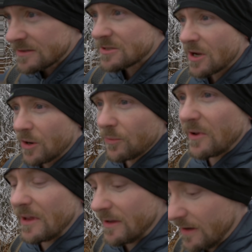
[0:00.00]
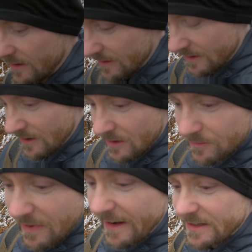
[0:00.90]
So we
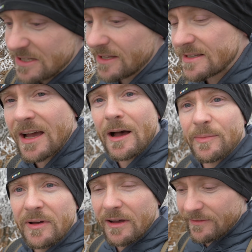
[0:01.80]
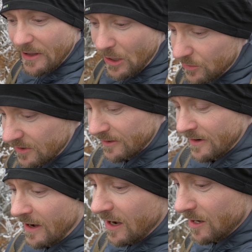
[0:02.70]
made it to the top of Elk
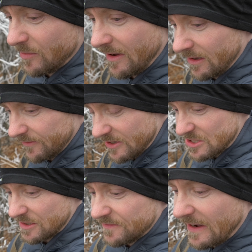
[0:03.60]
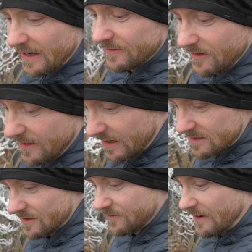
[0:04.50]
Knob, elevation
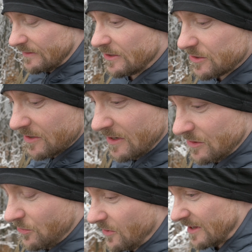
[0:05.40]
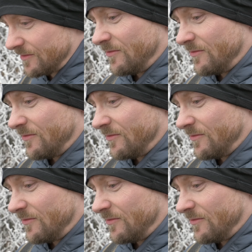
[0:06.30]
5,520